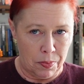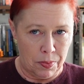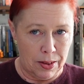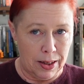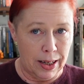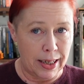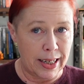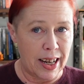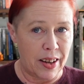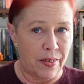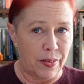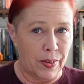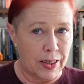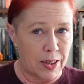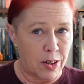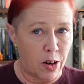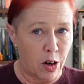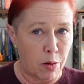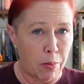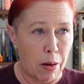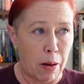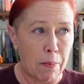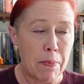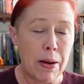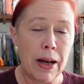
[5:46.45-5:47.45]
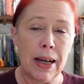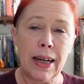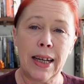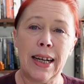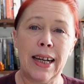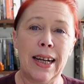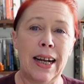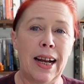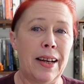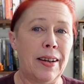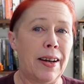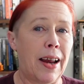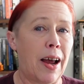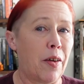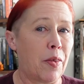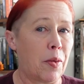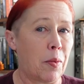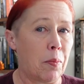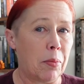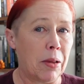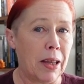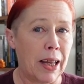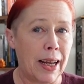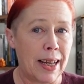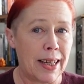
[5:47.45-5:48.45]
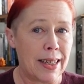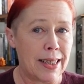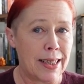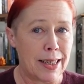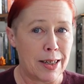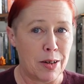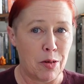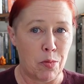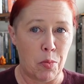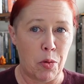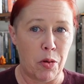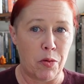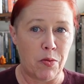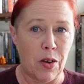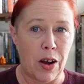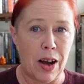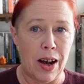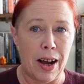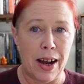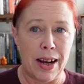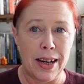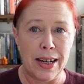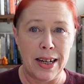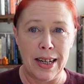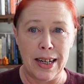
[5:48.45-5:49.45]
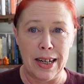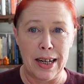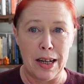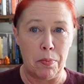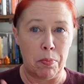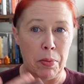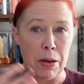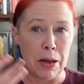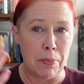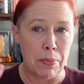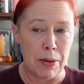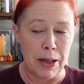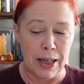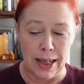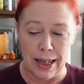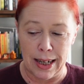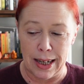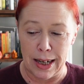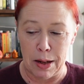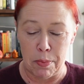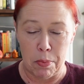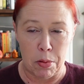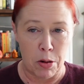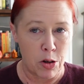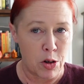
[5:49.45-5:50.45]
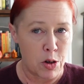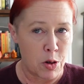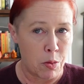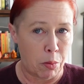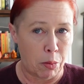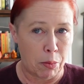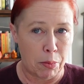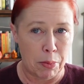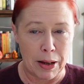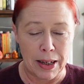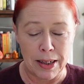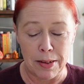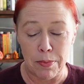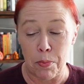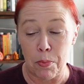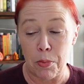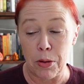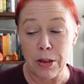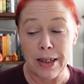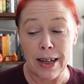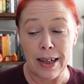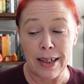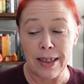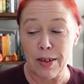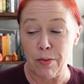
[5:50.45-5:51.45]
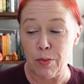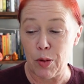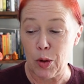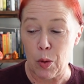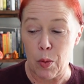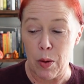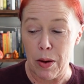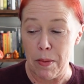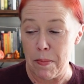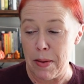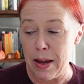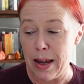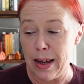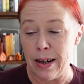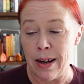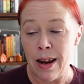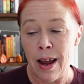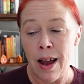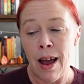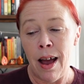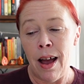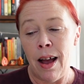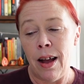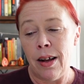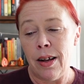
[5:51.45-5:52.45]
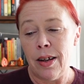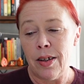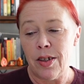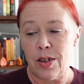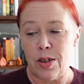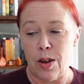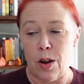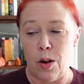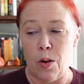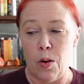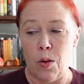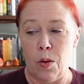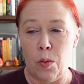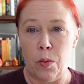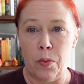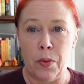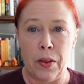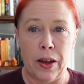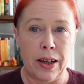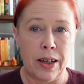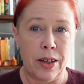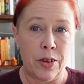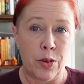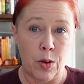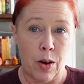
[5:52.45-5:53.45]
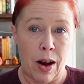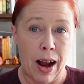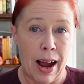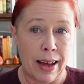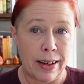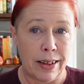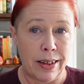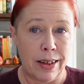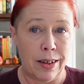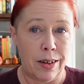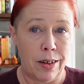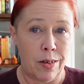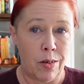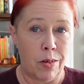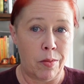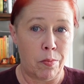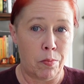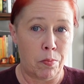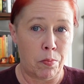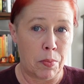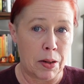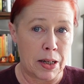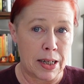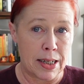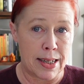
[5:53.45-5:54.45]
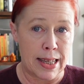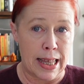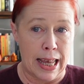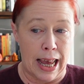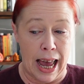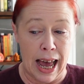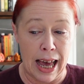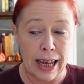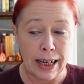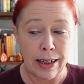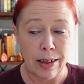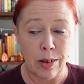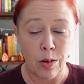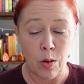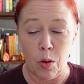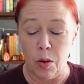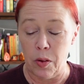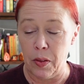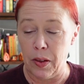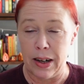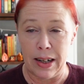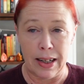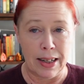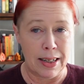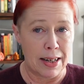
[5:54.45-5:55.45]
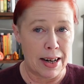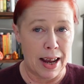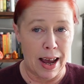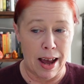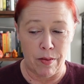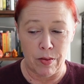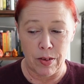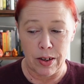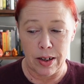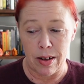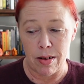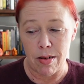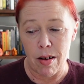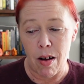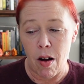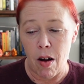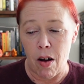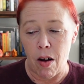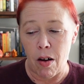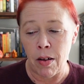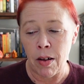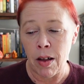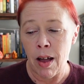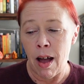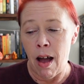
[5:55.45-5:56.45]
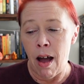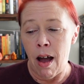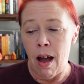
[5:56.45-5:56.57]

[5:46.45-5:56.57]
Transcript: again, they talk about money and how the plant didn't provide any PPE, personal protective equipment, so they either had it because they had it, or they didn't have it at all.